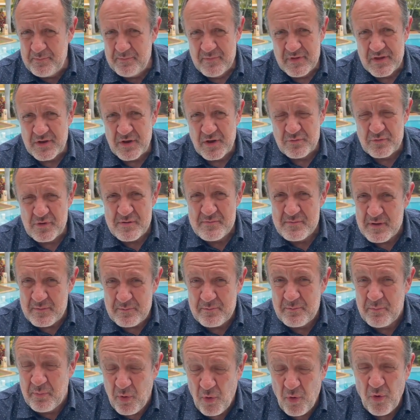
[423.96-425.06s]
you know, remember
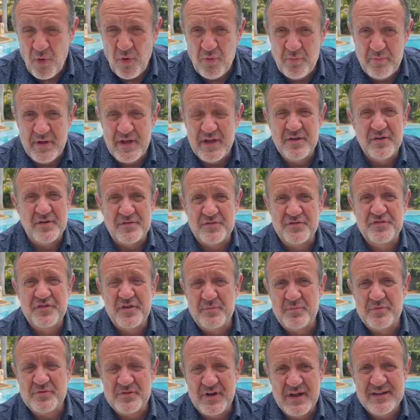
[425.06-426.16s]
Paul being on
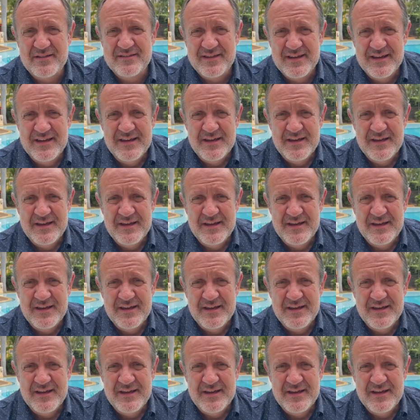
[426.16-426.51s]
shipwrecked,